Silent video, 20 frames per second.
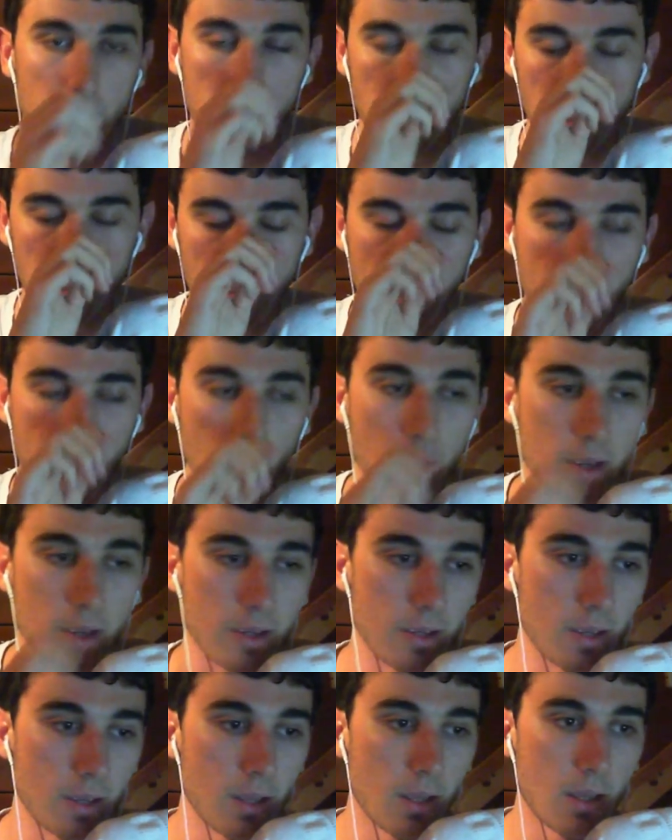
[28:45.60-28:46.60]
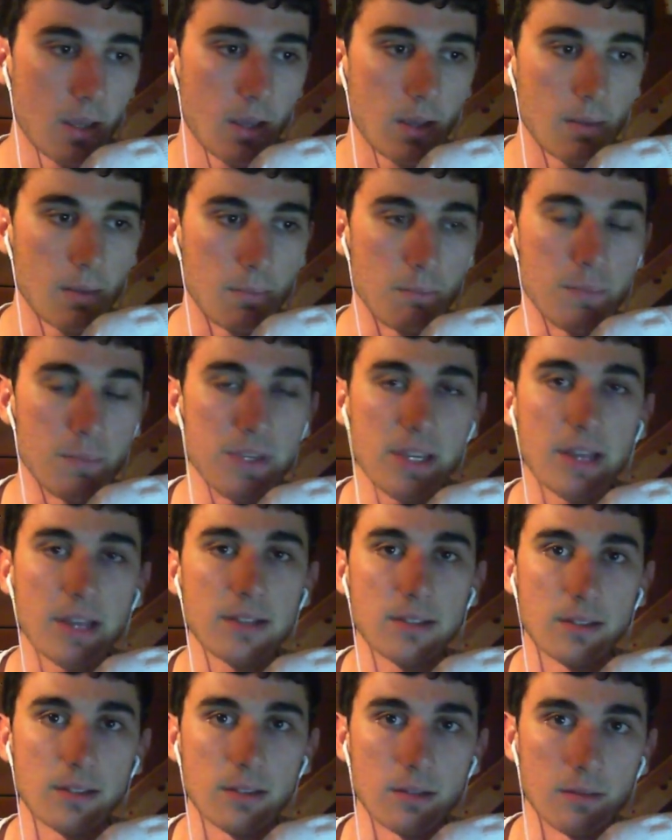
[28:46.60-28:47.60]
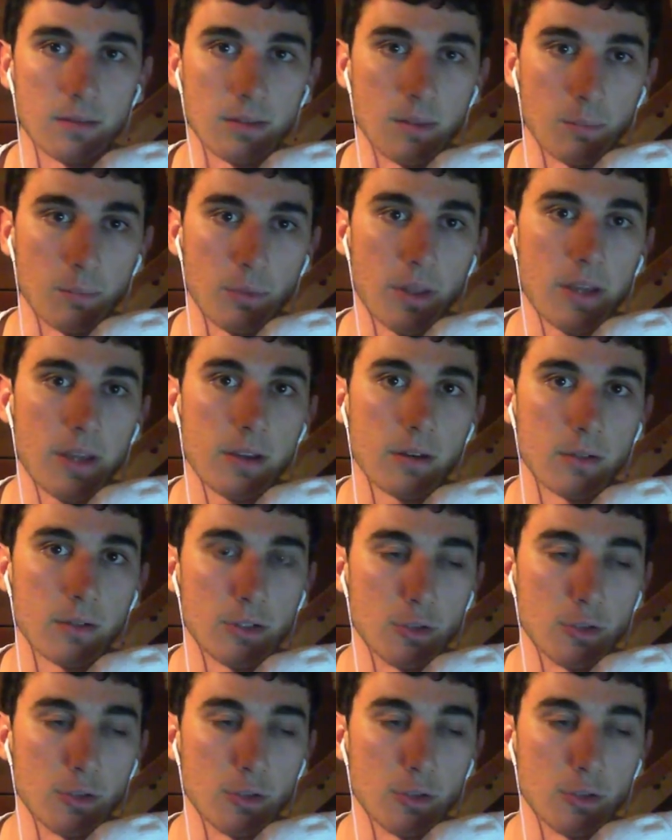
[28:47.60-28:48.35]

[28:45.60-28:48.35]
That way, me as the player,